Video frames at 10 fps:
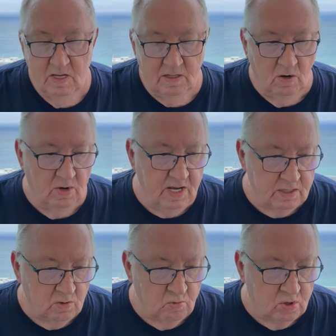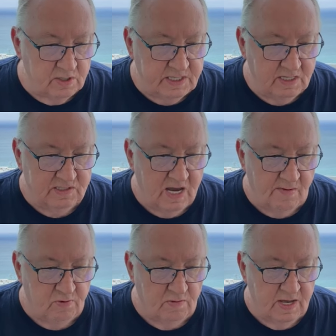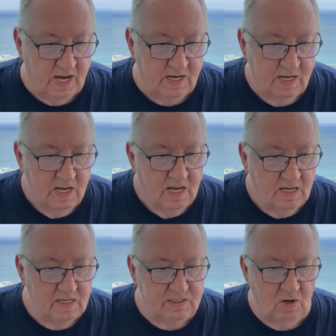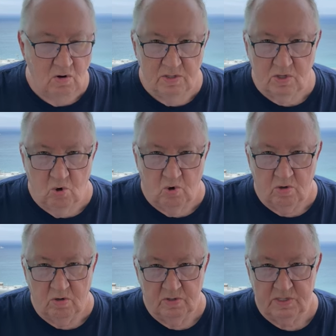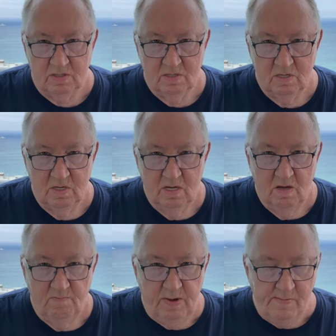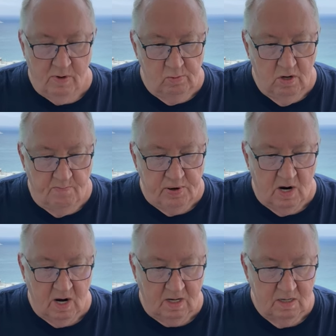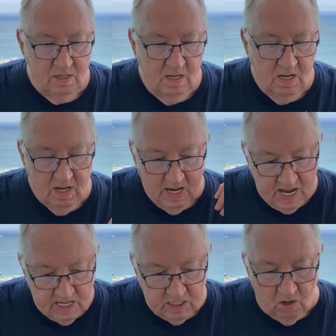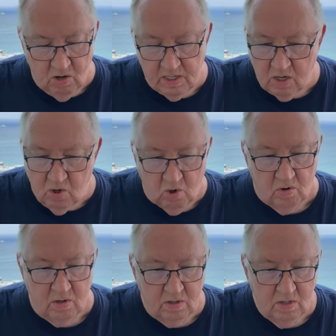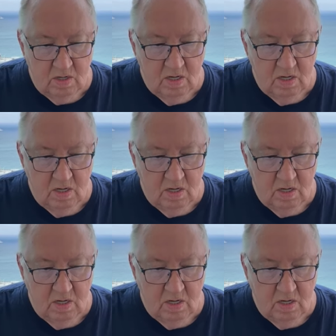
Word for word: No, and the worst example of that is on corners. People will park at on a corner,